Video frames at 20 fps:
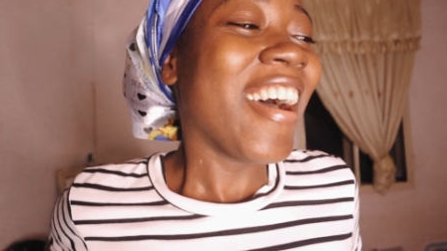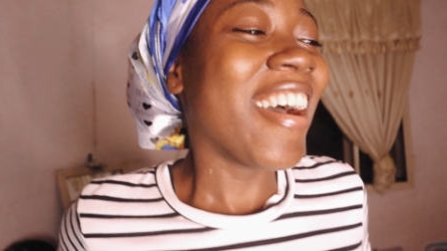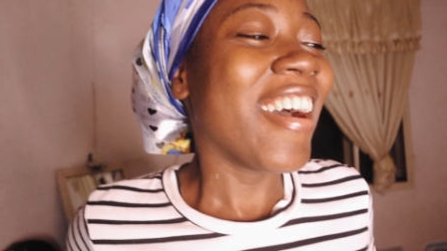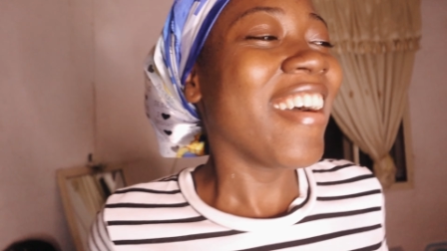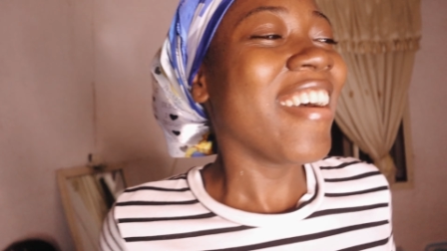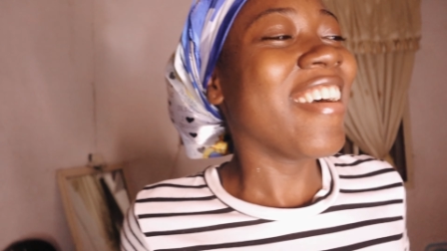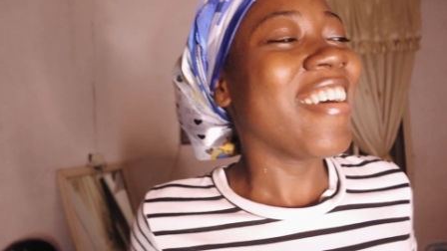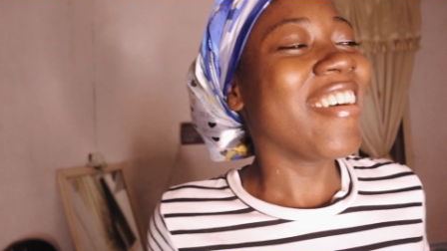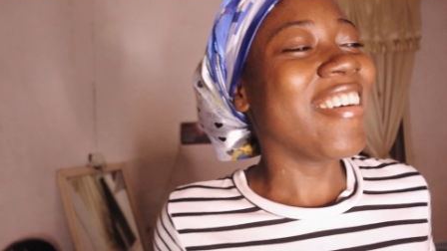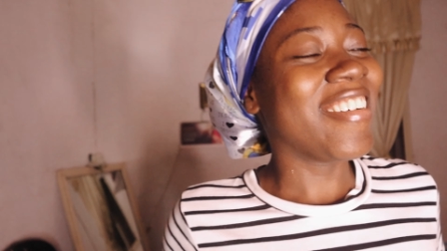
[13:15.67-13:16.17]

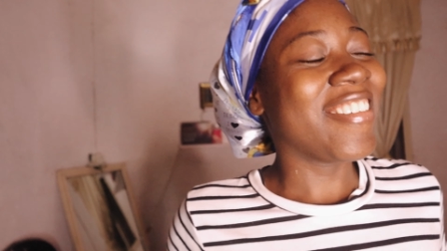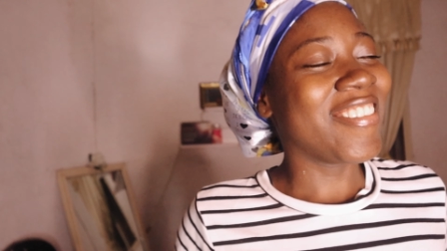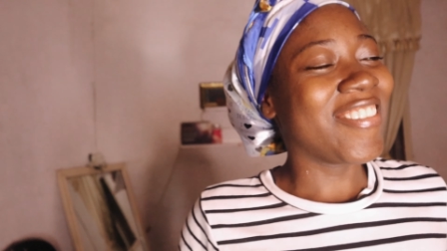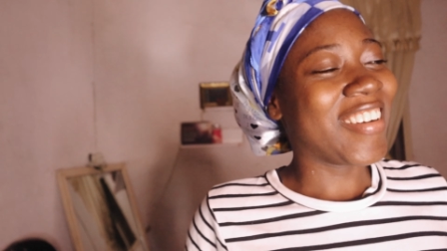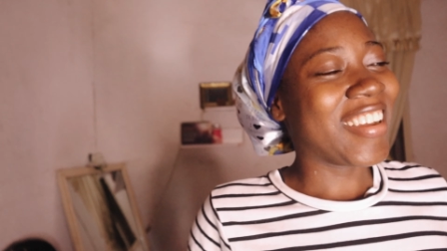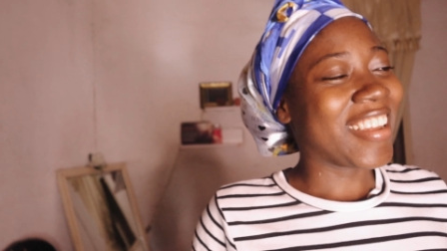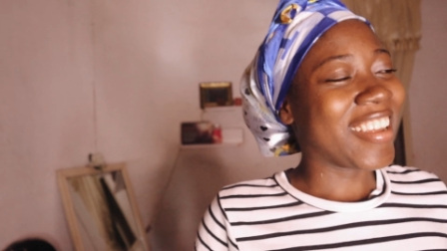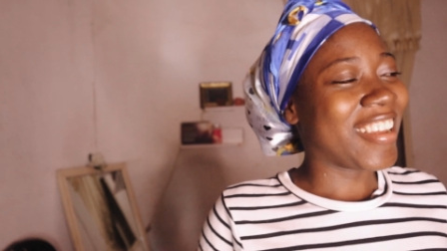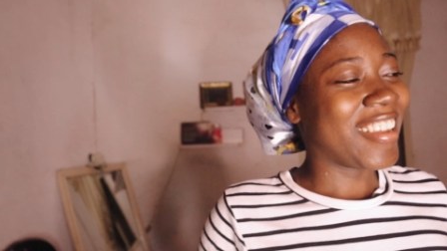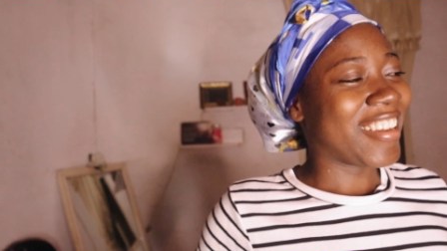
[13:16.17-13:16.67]
oh
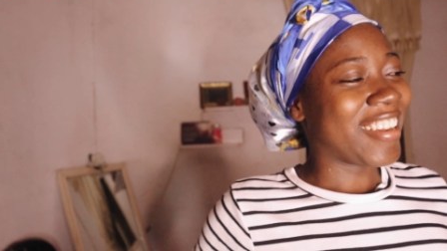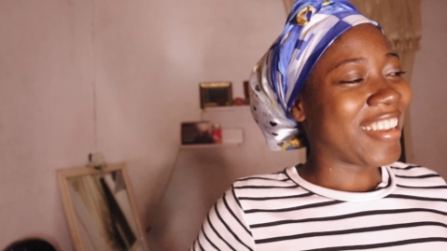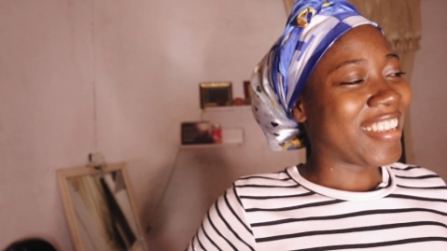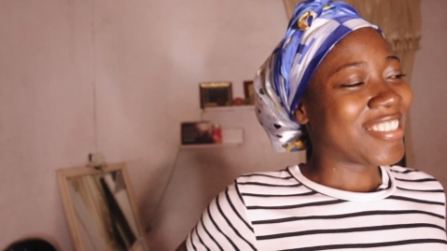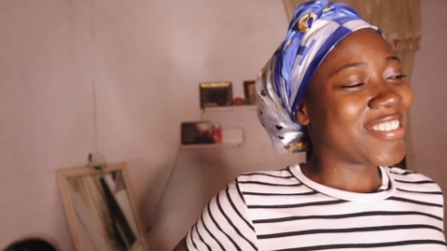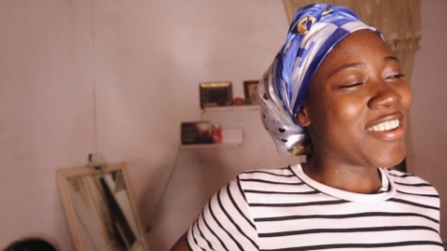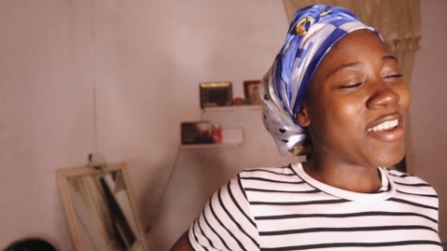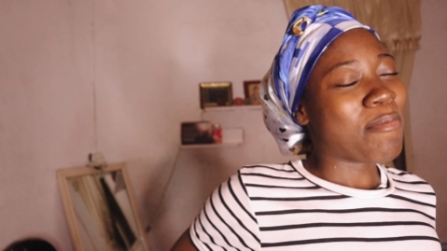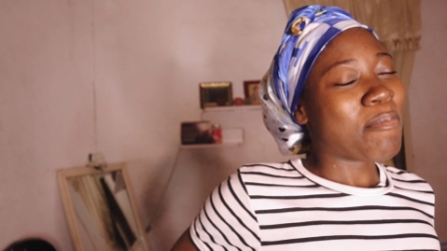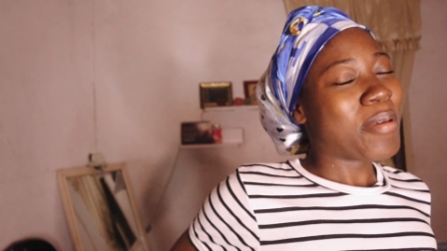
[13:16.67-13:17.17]
my
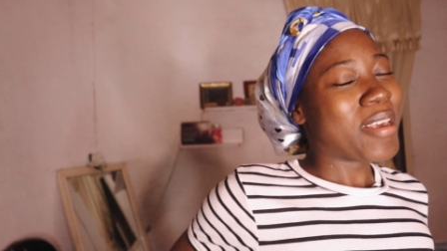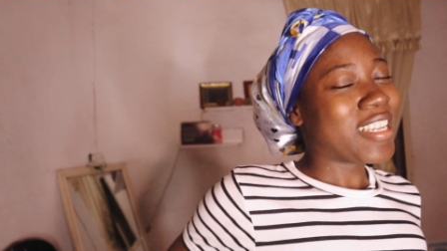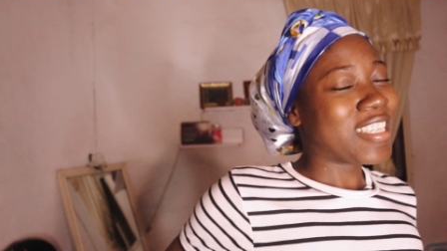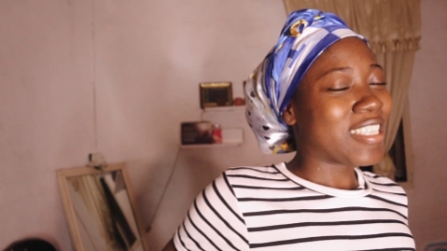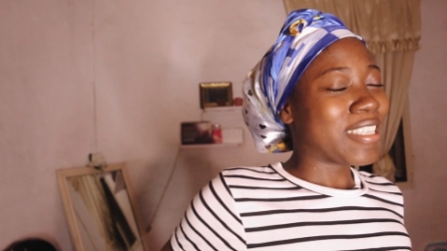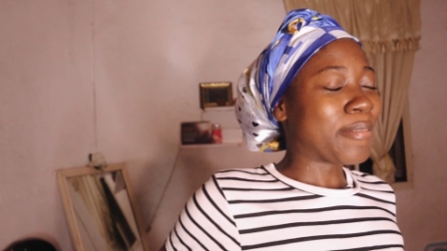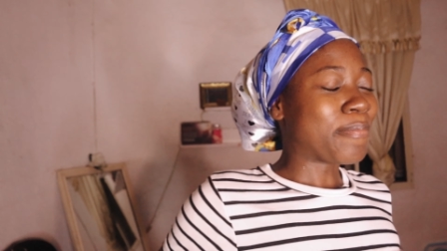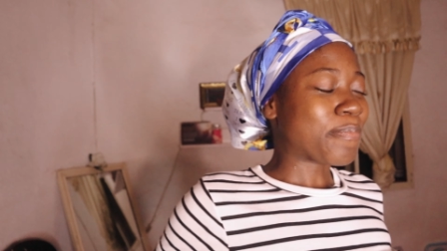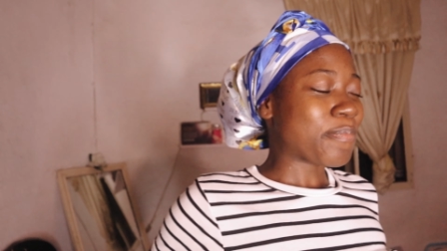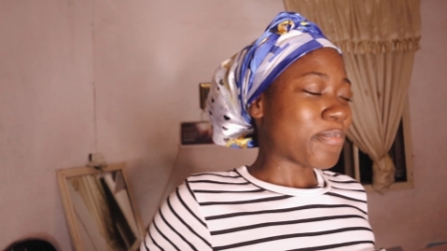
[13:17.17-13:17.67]
goodness. So I
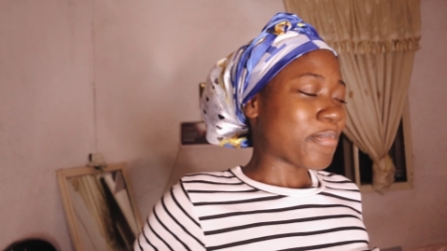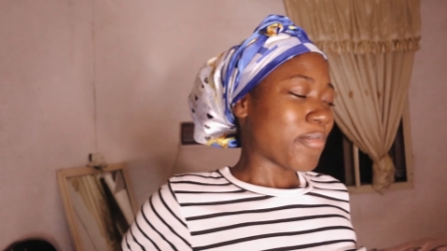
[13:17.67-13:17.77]
picked